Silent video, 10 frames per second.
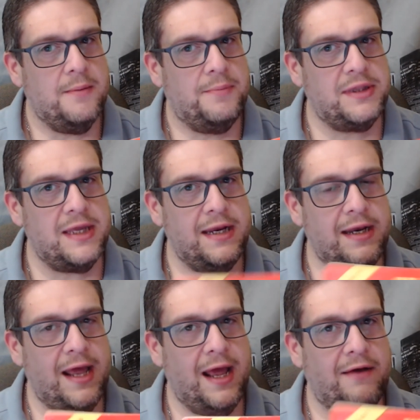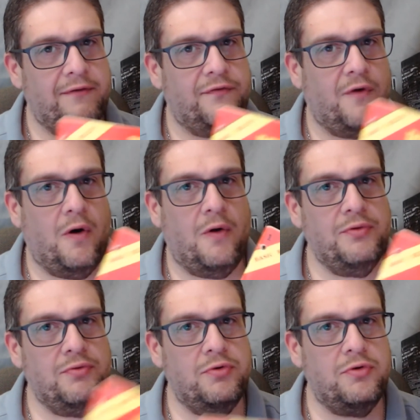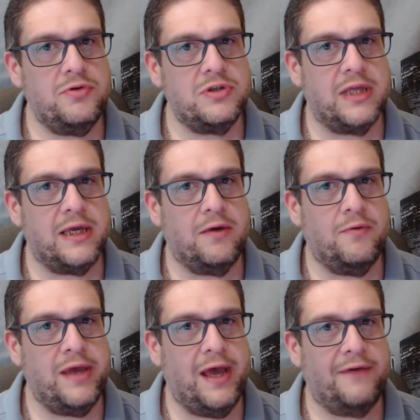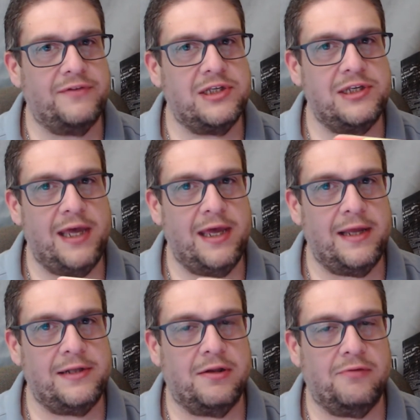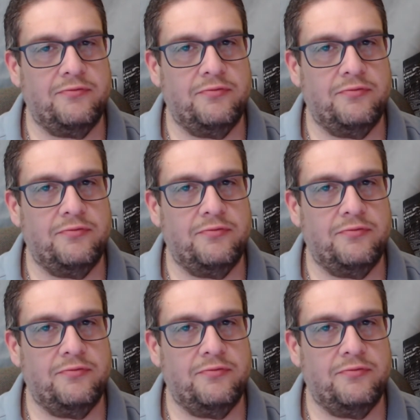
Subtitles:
but they didn't have all the rules like we have today to,